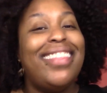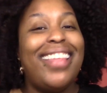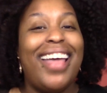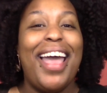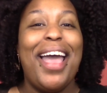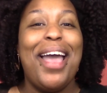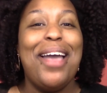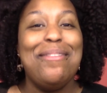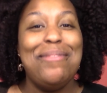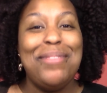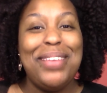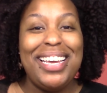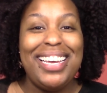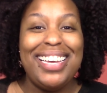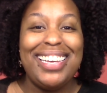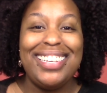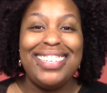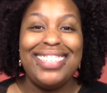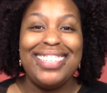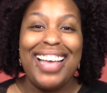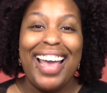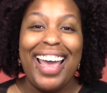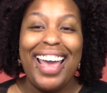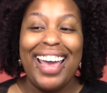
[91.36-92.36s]
that
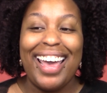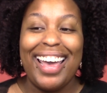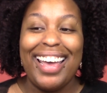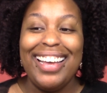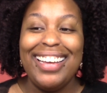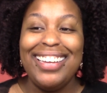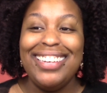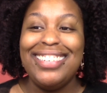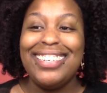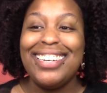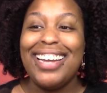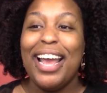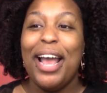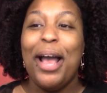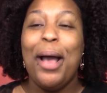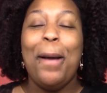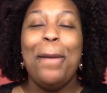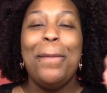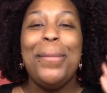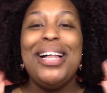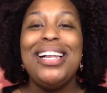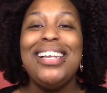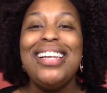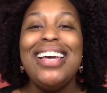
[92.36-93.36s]
being said,
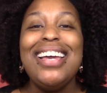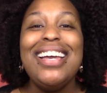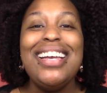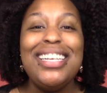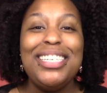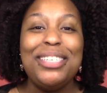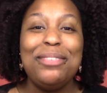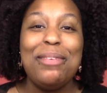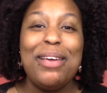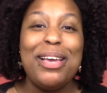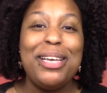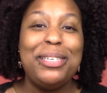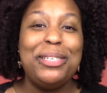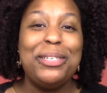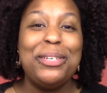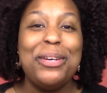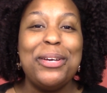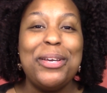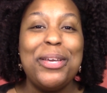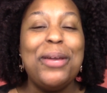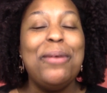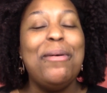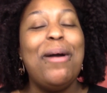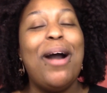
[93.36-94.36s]
please make
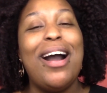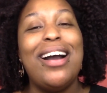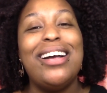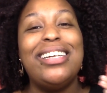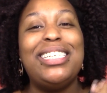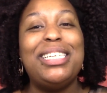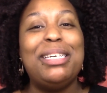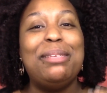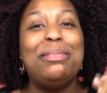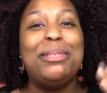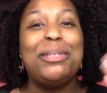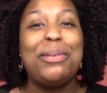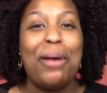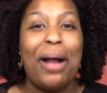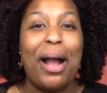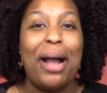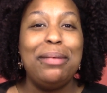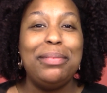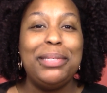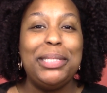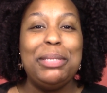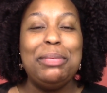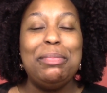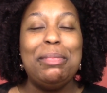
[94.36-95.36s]
sure you are
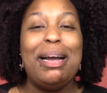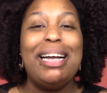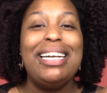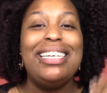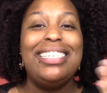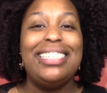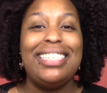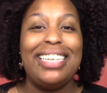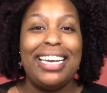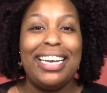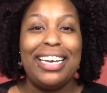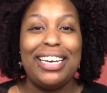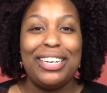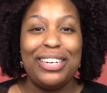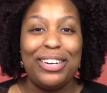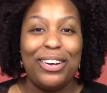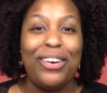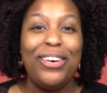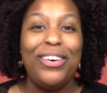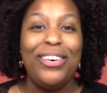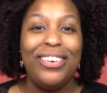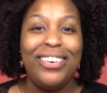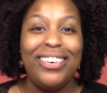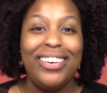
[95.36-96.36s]
subscribed to my
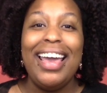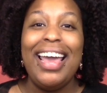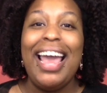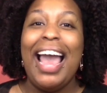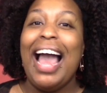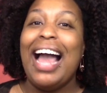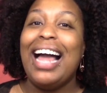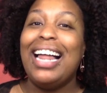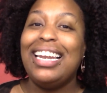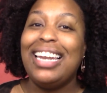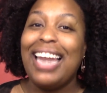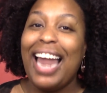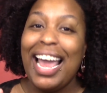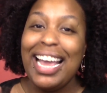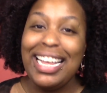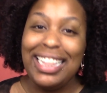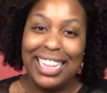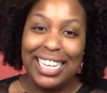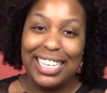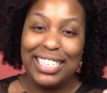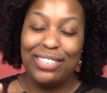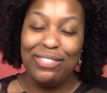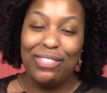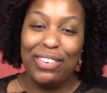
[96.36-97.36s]
channel, like
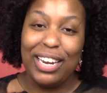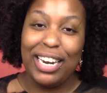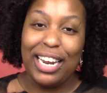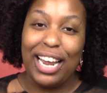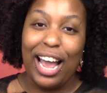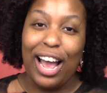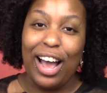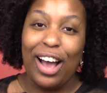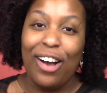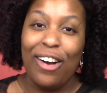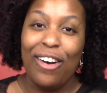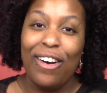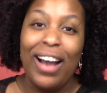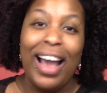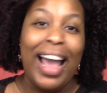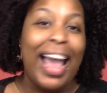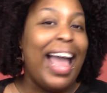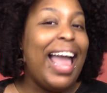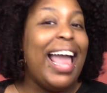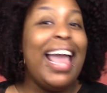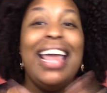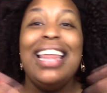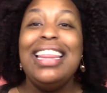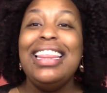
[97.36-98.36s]
this video,
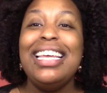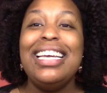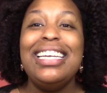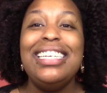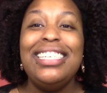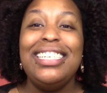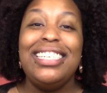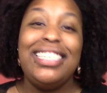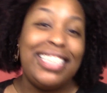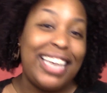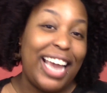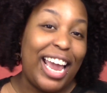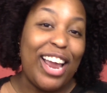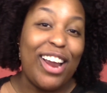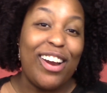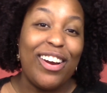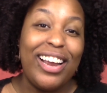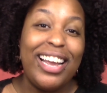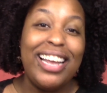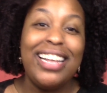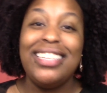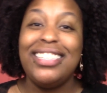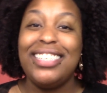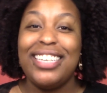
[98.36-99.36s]
and then share
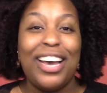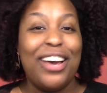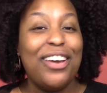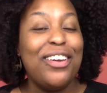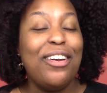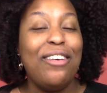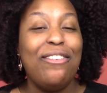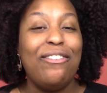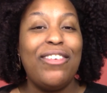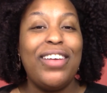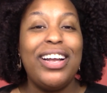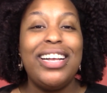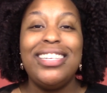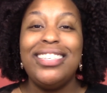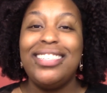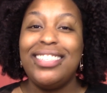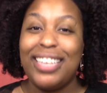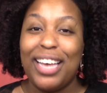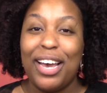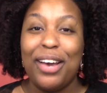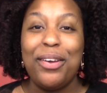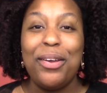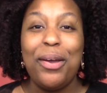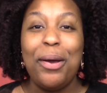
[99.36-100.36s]
it. Tell your friends,
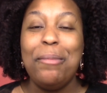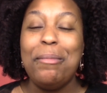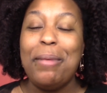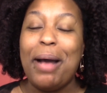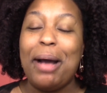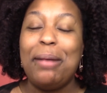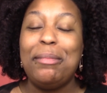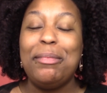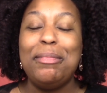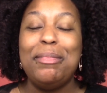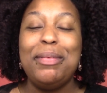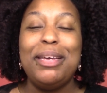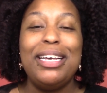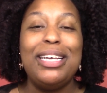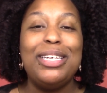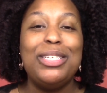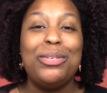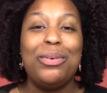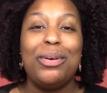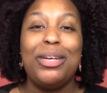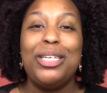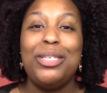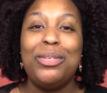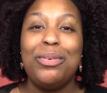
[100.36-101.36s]
tell your mama, because
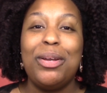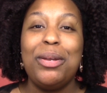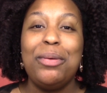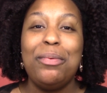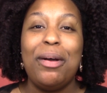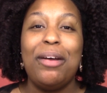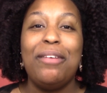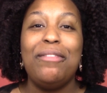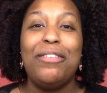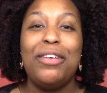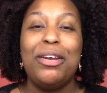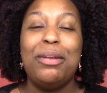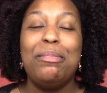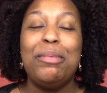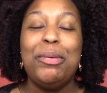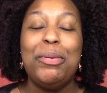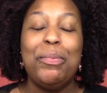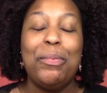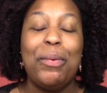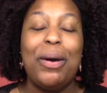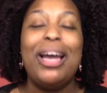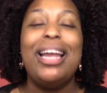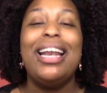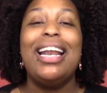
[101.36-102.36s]
2021 finna be
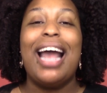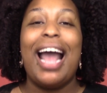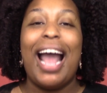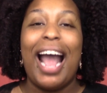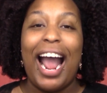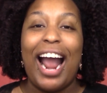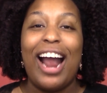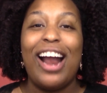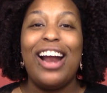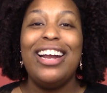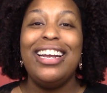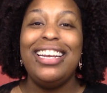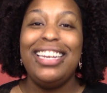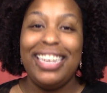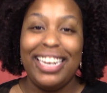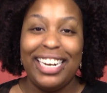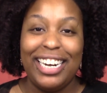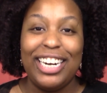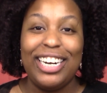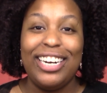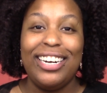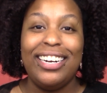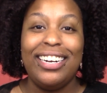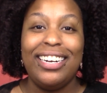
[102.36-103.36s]
what? Our
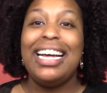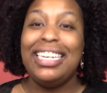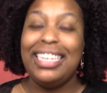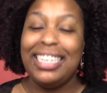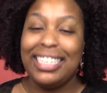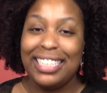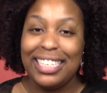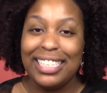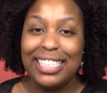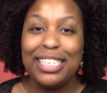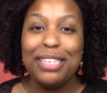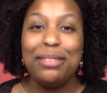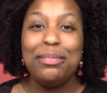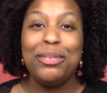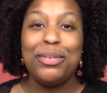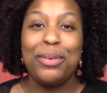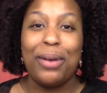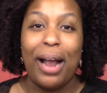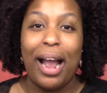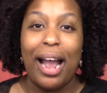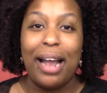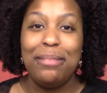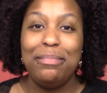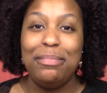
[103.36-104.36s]
year. Click the
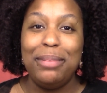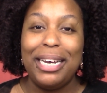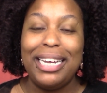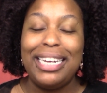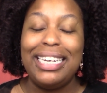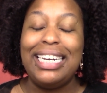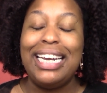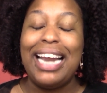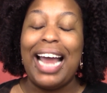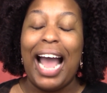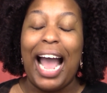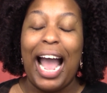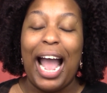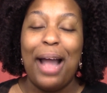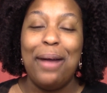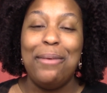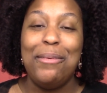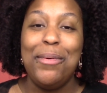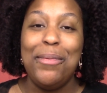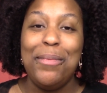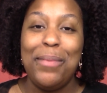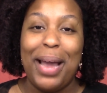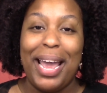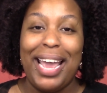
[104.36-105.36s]
subscribe button. I
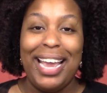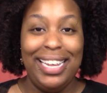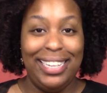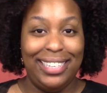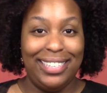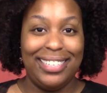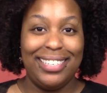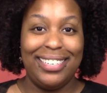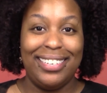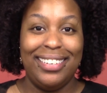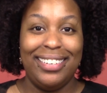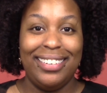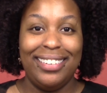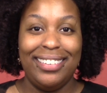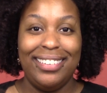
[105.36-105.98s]
will wait.